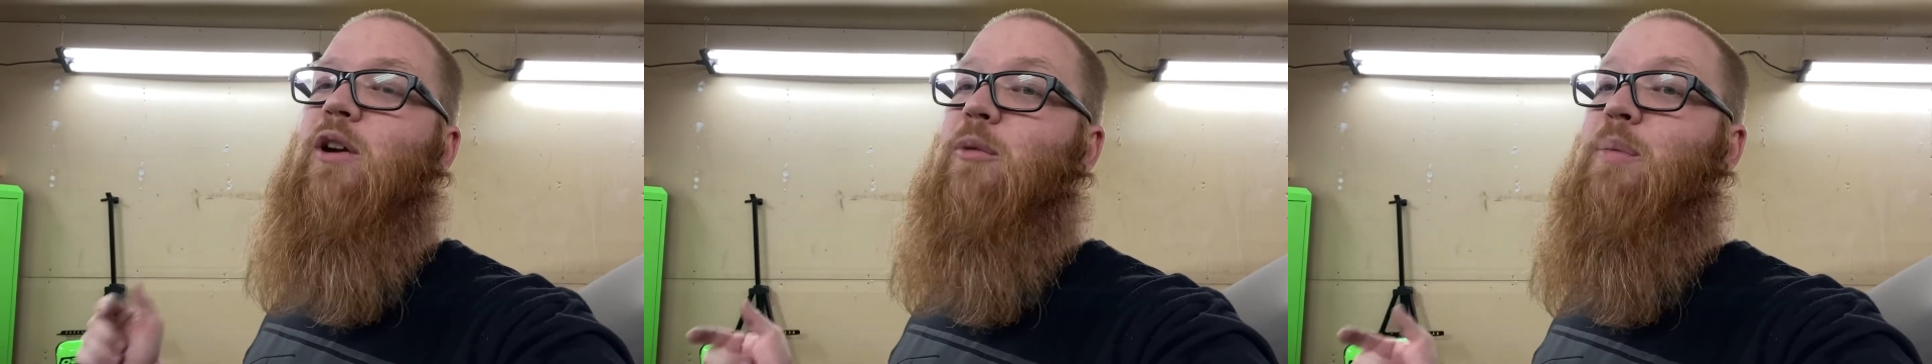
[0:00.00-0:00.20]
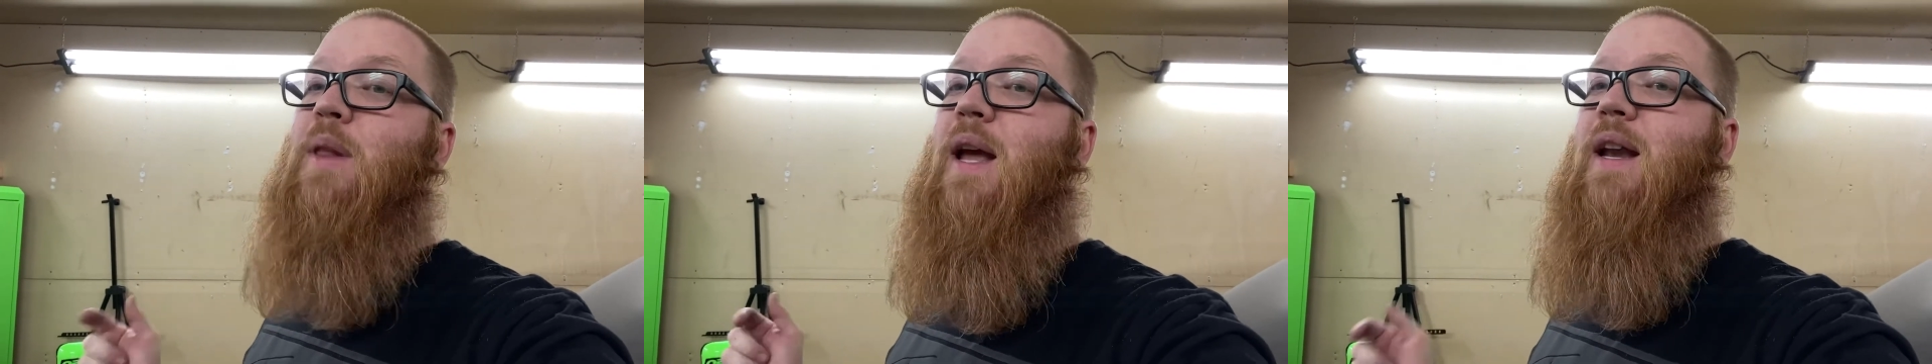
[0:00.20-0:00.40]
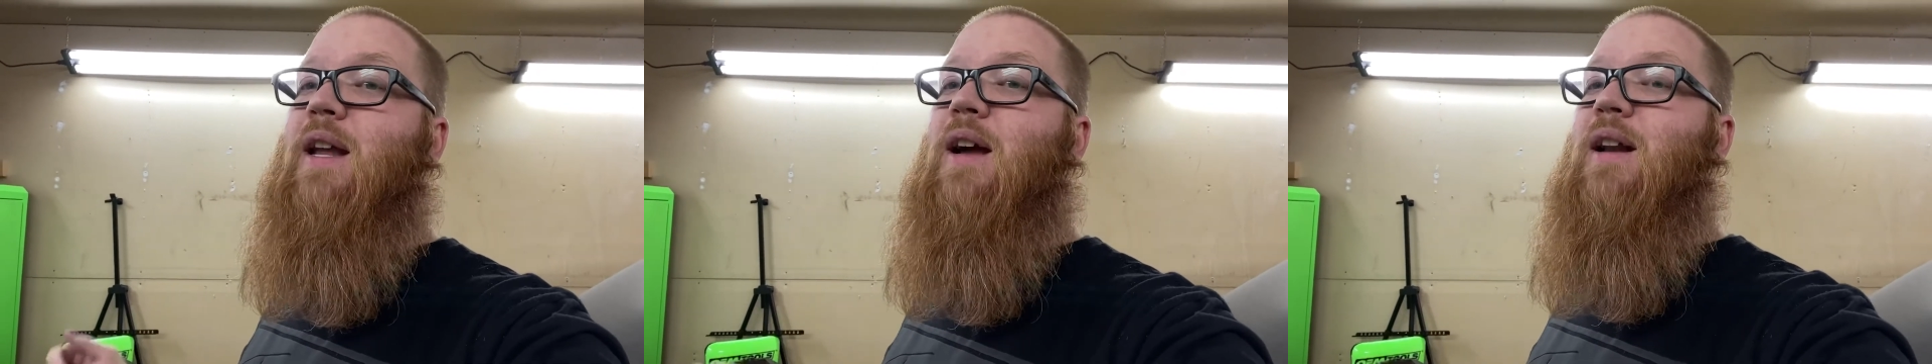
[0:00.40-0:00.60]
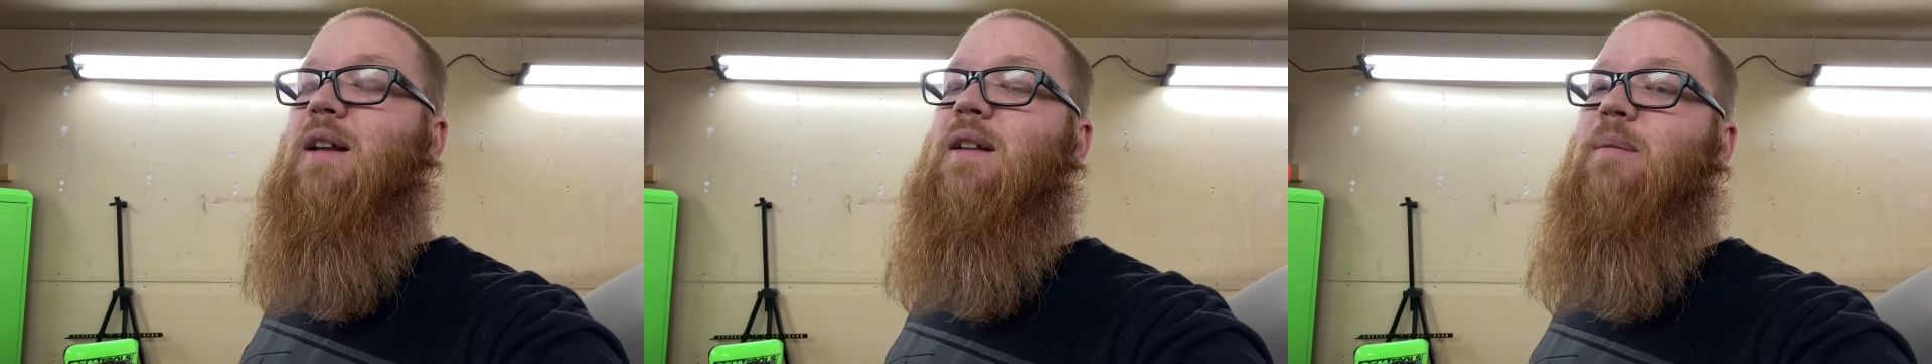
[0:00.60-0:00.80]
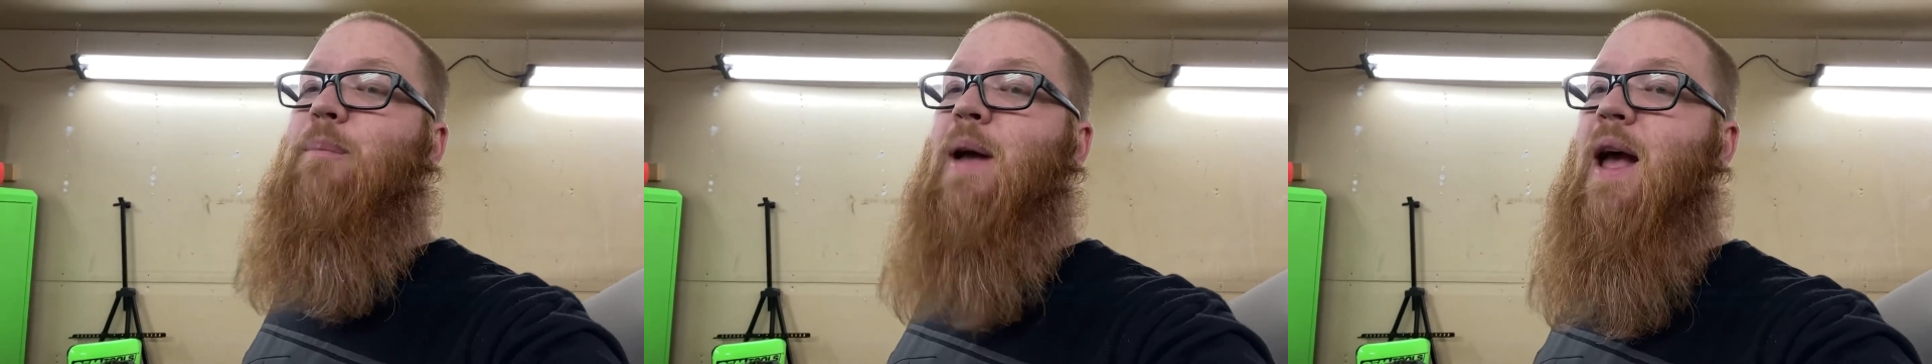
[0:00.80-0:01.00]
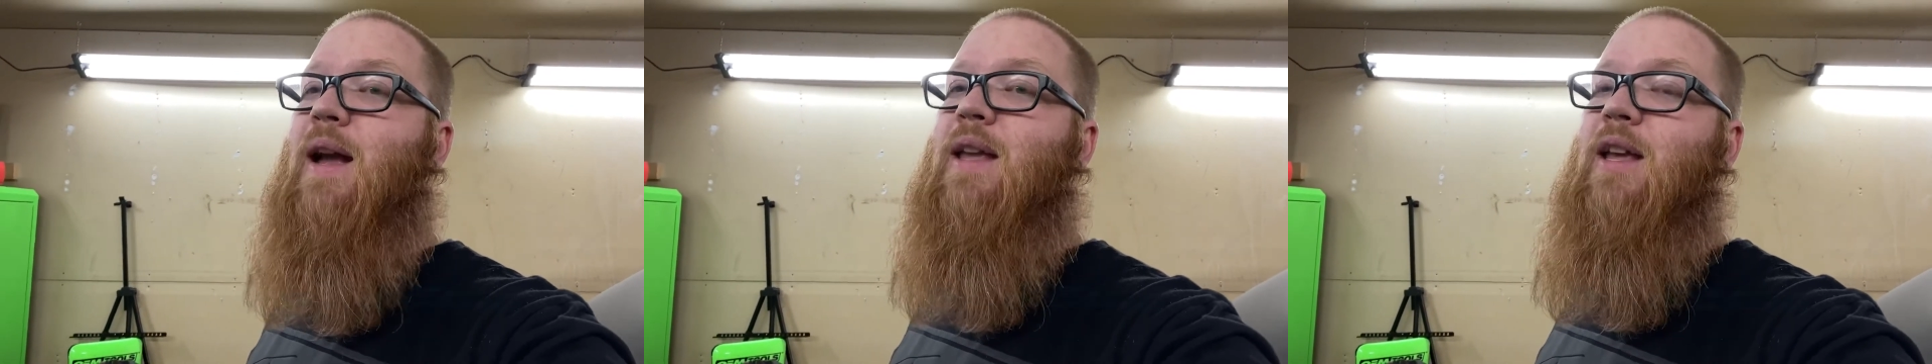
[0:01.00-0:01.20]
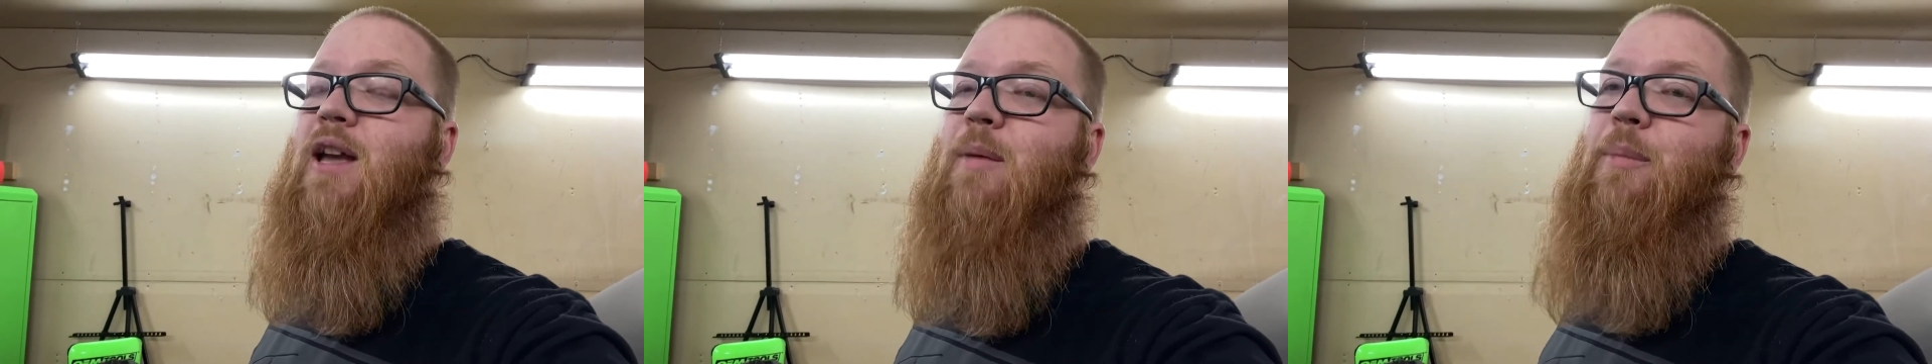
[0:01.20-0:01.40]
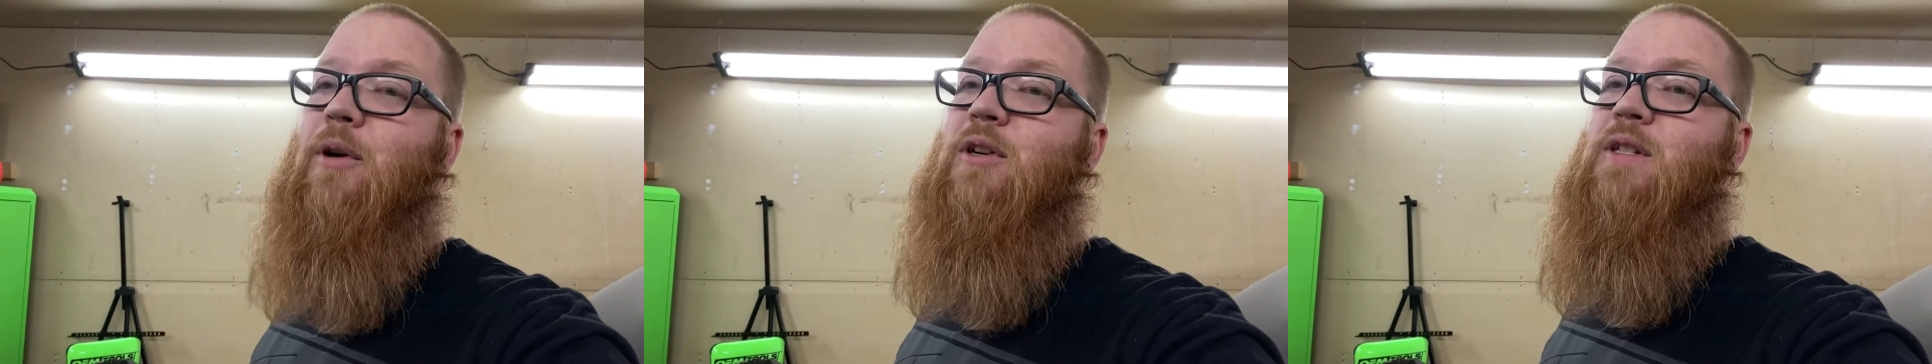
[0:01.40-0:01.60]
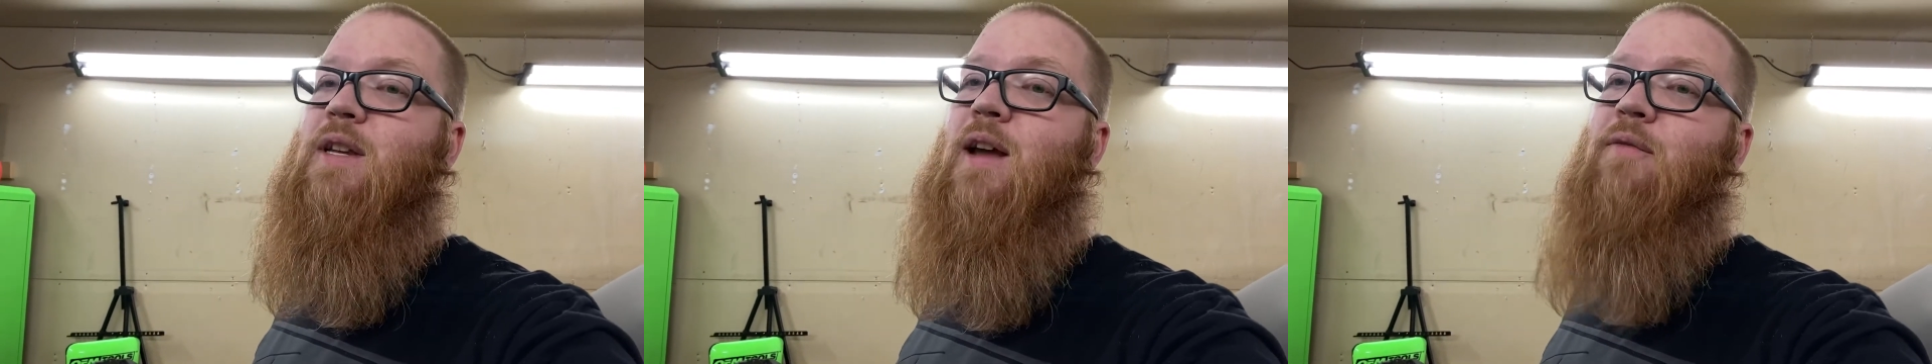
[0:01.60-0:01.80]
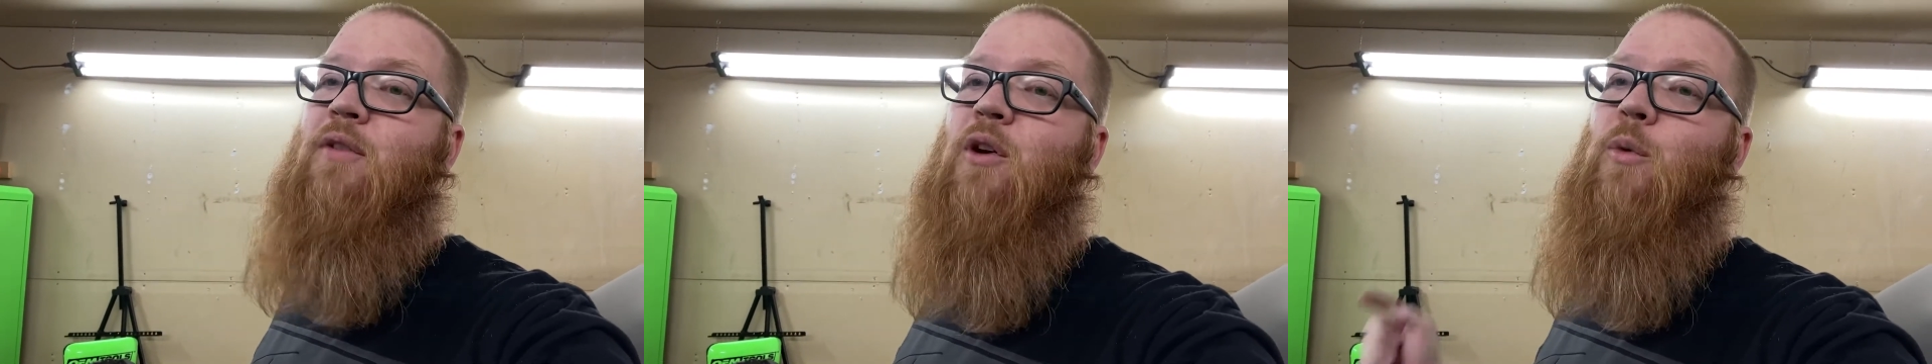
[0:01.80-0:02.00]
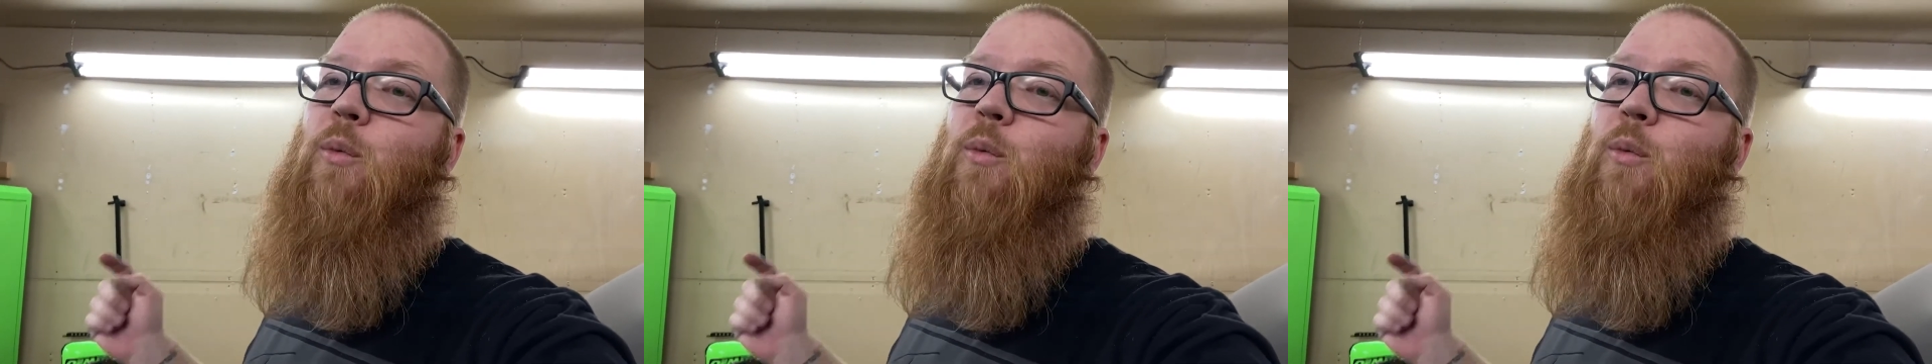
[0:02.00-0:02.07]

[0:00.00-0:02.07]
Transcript: are planning on packing up our stuff.